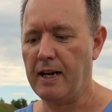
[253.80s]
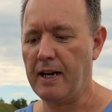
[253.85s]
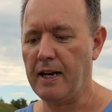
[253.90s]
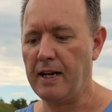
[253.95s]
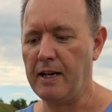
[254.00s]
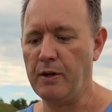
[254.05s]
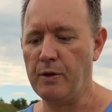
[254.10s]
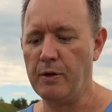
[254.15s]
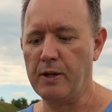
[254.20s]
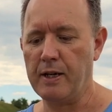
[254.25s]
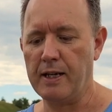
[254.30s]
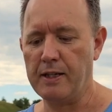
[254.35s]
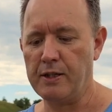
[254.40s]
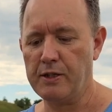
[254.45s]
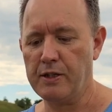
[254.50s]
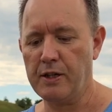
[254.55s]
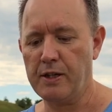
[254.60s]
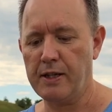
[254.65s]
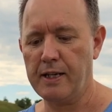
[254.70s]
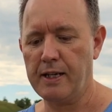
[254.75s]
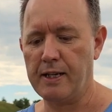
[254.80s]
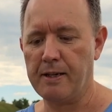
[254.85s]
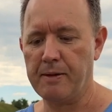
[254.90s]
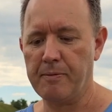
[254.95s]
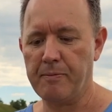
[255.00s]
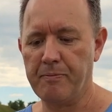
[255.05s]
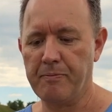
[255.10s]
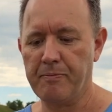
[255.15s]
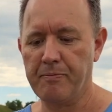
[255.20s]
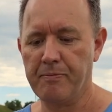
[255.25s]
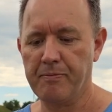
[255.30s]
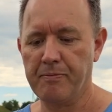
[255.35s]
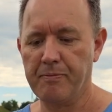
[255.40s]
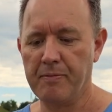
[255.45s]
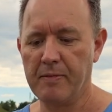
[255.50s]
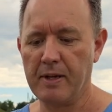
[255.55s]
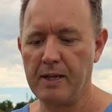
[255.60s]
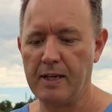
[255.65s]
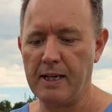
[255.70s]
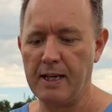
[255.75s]
and you can turn it
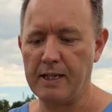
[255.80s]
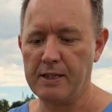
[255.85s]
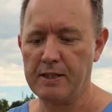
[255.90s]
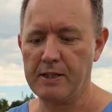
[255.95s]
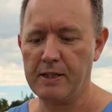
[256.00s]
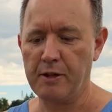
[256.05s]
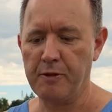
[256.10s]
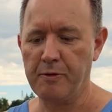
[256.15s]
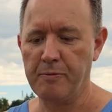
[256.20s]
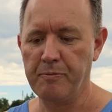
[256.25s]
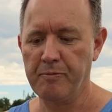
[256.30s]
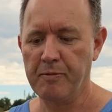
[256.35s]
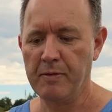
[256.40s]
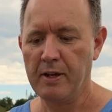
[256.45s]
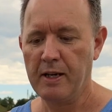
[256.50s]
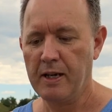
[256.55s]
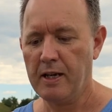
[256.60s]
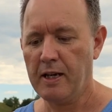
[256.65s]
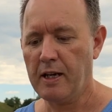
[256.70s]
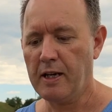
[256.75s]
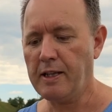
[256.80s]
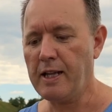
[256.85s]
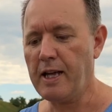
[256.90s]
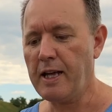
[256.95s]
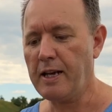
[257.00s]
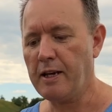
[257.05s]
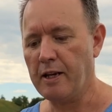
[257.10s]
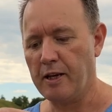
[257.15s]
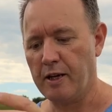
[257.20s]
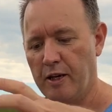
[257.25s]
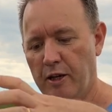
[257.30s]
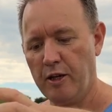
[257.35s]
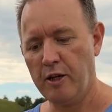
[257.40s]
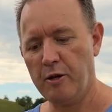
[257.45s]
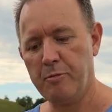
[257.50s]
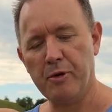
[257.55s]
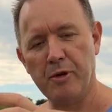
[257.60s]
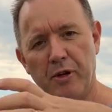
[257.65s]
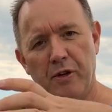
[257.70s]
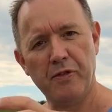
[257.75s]
like so, and then you
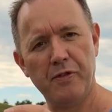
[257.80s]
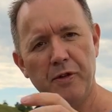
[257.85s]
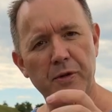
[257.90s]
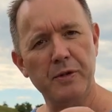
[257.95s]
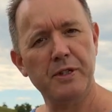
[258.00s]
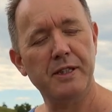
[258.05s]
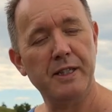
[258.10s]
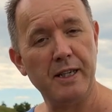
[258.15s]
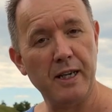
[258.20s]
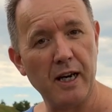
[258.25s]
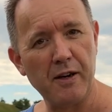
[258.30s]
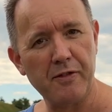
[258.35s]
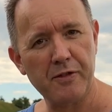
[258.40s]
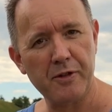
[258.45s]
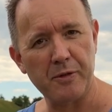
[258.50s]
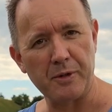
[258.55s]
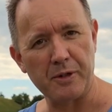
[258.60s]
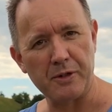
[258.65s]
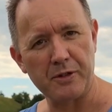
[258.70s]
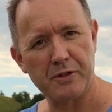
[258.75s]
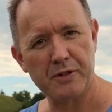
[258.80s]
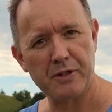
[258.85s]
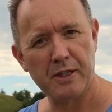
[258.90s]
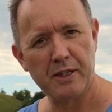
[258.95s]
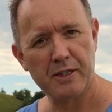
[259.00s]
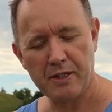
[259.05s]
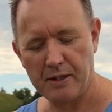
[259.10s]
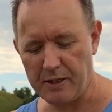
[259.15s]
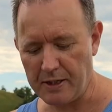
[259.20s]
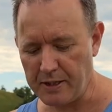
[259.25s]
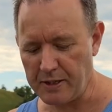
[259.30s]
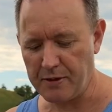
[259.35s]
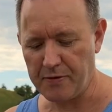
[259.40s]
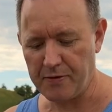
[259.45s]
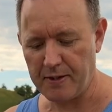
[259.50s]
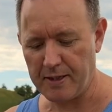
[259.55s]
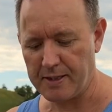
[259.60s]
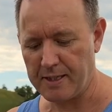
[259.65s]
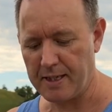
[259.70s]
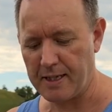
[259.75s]
put your filters in afterwards. So this is
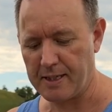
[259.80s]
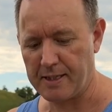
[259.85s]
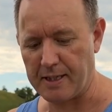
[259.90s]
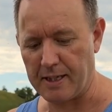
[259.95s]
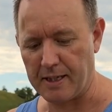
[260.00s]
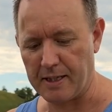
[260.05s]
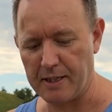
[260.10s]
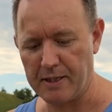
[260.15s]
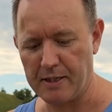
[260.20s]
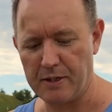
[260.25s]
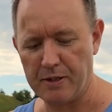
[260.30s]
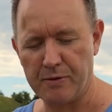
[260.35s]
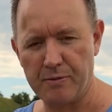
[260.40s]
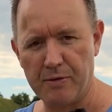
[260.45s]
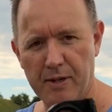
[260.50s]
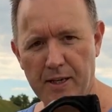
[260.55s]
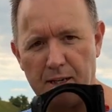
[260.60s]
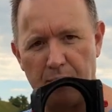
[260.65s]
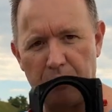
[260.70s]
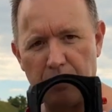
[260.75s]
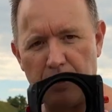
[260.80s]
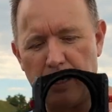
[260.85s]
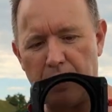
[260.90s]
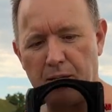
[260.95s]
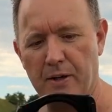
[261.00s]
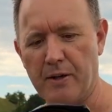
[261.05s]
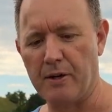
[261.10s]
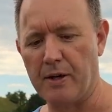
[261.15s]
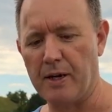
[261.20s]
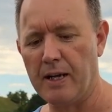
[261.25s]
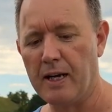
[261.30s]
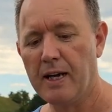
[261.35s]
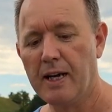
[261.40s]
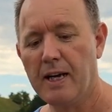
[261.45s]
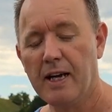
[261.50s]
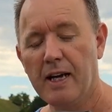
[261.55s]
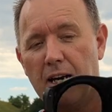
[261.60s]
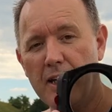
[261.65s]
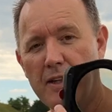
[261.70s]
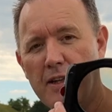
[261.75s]
fantastic. This is really, really good.
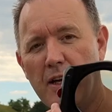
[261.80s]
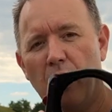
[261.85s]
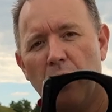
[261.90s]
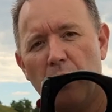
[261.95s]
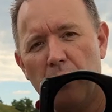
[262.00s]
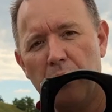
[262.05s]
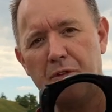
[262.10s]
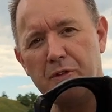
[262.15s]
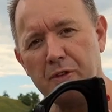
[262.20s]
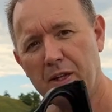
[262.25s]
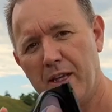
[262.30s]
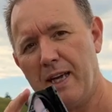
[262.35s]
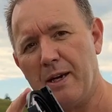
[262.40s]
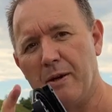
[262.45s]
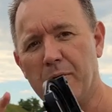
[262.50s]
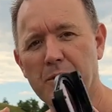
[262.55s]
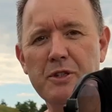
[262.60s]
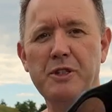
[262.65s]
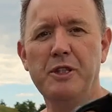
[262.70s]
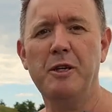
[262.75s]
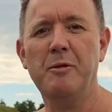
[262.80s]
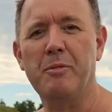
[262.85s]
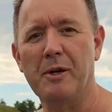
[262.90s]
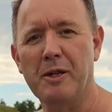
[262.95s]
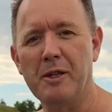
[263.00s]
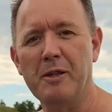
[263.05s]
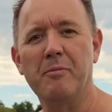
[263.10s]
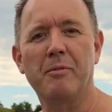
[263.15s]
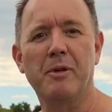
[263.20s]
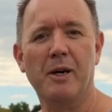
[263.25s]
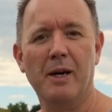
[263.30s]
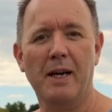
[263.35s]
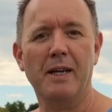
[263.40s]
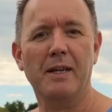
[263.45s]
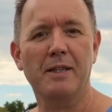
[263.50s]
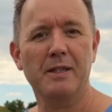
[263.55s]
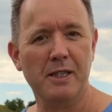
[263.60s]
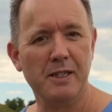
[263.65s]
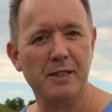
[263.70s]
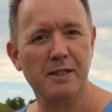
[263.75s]
And the whole kit was cheaper than
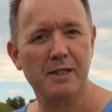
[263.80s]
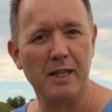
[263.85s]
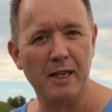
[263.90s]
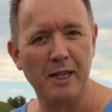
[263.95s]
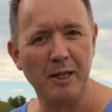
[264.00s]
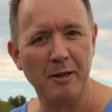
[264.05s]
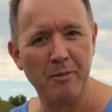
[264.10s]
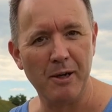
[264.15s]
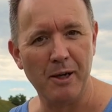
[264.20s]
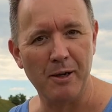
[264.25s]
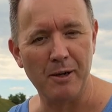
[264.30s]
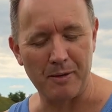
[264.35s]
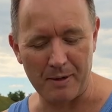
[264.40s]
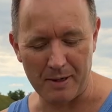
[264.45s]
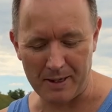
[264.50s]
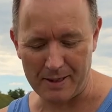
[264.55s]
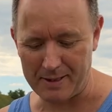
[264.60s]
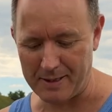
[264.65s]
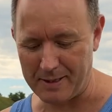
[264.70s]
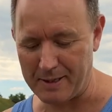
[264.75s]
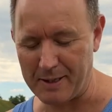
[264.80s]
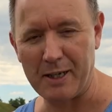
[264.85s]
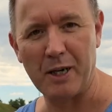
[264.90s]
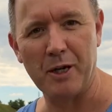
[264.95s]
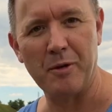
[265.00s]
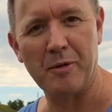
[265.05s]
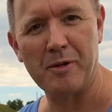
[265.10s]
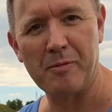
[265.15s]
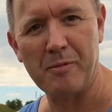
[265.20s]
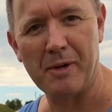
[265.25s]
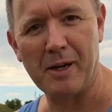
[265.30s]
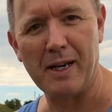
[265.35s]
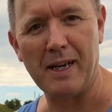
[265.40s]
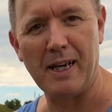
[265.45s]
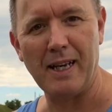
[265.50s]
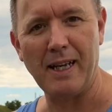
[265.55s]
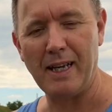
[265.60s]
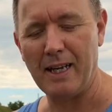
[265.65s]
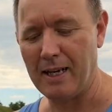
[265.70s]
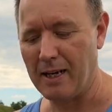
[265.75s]
buying just the Lee polarizer to go with my
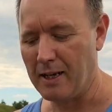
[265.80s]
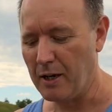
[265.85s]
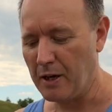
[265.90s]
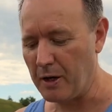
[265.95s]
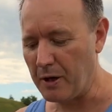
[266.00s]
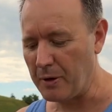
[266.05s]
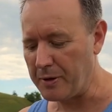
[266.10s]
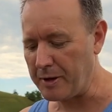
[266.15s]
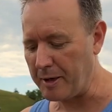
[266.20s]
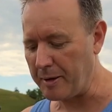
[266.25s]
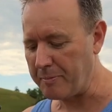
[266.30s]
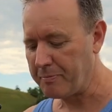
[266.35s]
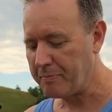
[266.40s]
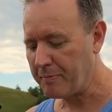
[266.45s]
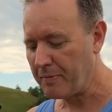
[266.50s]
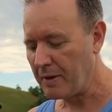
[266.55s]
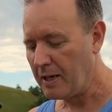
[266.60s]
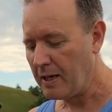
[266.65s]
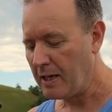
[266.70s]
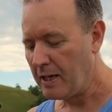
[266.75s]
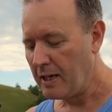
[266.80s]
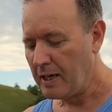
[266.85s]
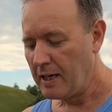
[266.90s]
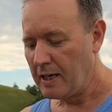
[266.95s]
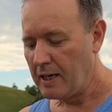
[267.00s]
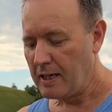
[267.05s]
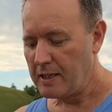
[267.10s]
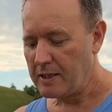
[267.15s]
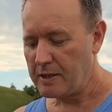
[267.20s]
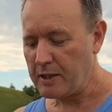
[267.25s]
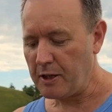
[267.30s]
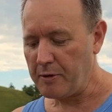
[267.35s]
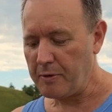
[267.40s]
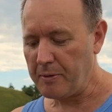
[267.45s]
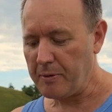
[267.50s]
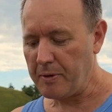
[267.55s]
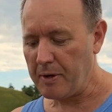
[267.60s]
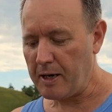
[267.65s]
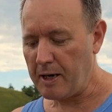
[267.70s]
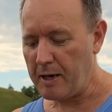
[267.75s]
Lee holder.
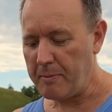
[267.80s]
So